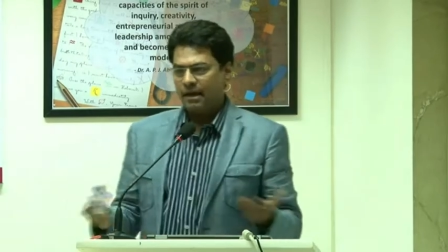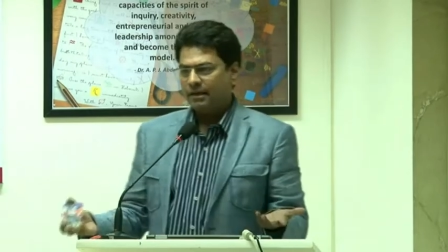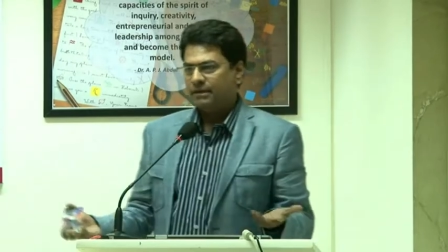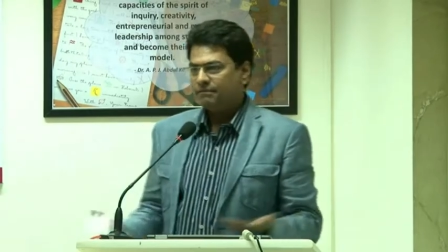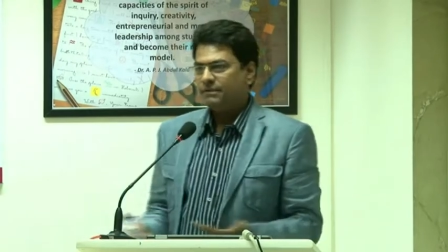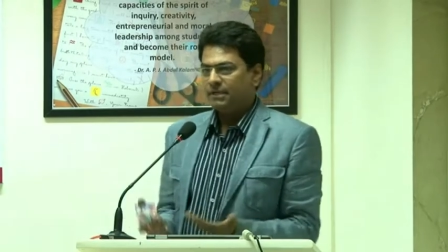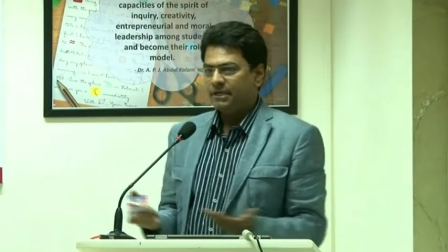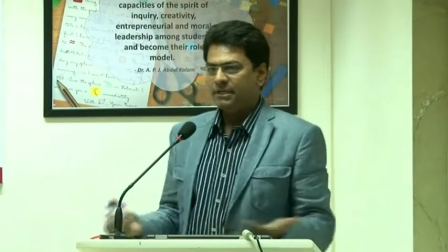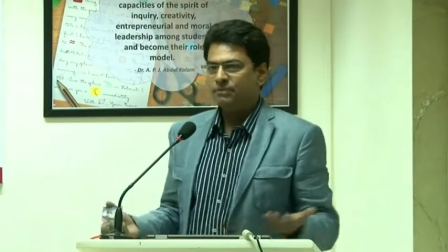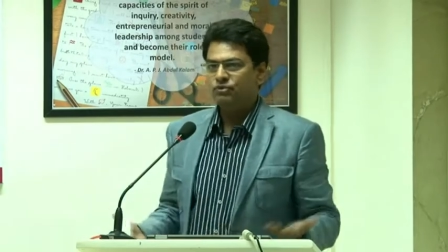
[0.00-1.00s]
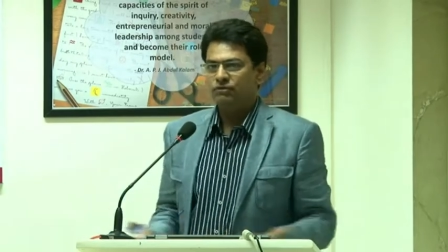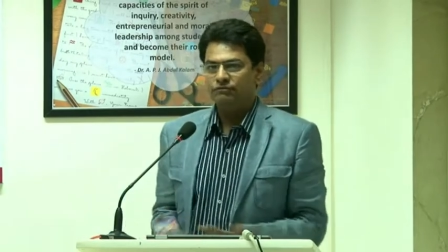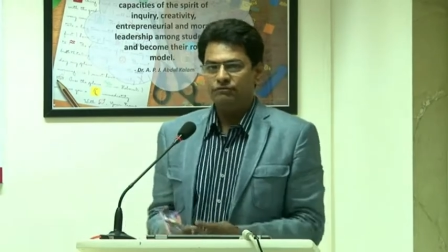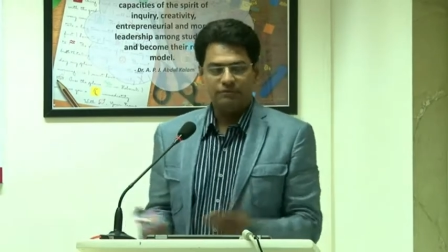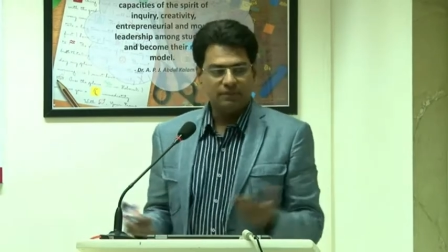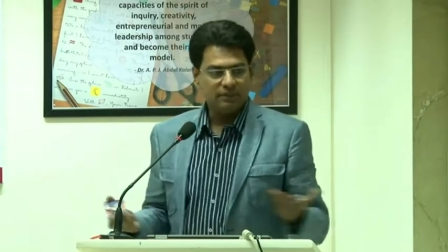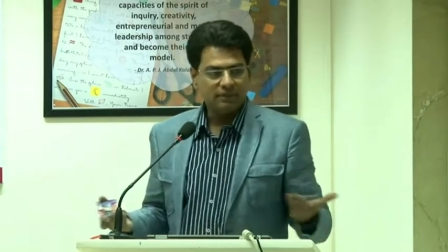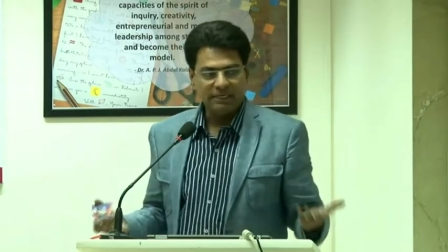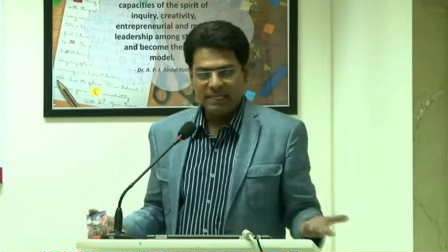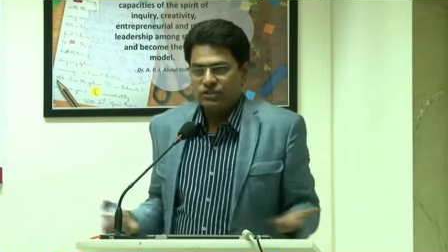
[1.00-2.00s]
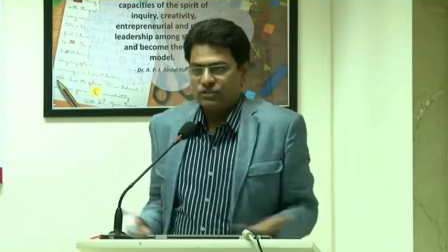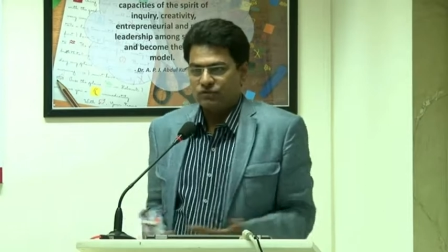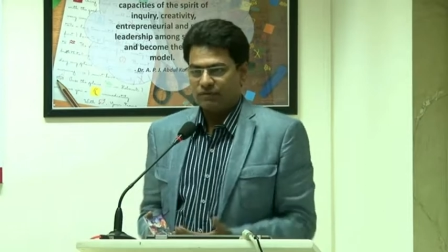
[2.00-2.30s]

and even in terms of uh, relations?